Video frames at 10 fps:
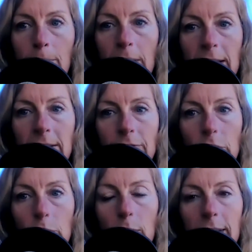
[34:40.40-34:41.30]
but if
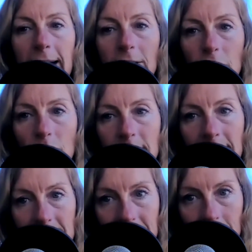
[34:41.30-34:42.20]
you are
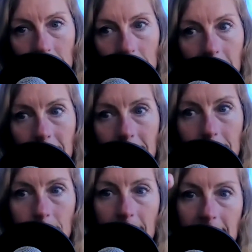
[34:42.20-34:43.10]
exercising a lot,
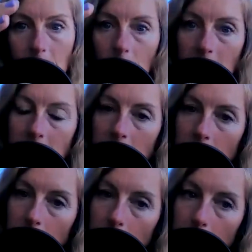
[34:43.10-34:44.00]
you might want
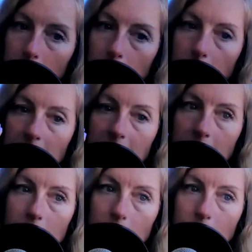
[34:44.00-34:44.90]
to
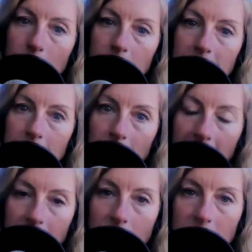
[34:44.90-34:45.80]
reduce your
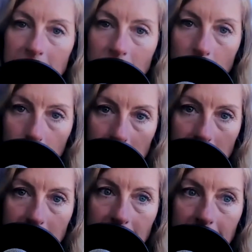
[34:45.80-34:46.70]
exercise
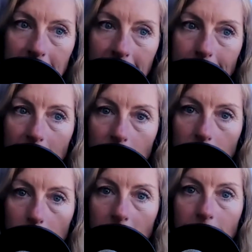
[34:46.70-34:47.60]
during this time that you're
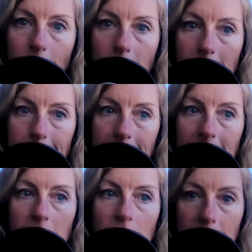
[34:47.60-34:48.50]
doing a food
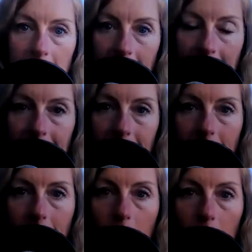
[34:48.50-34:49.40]
elimination diet as
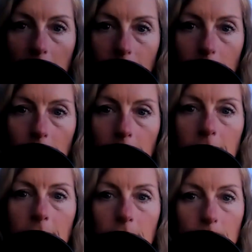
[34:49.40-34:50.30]
a carnivore
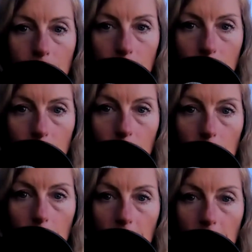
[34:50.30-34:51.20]

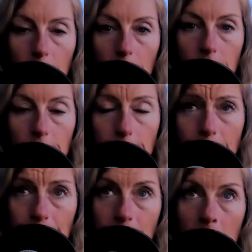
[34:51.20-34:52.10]
pro-
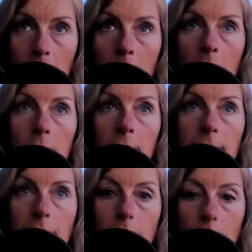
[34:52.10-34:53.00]
protocol,
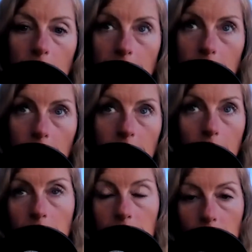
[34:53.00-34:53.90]
keto carnivore,
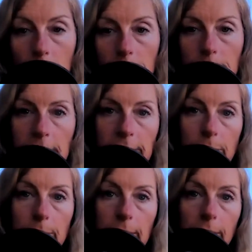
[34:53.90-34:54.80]
carnivore, whatever
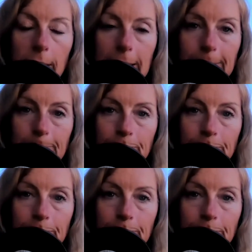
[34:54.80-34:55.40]
you want to call it.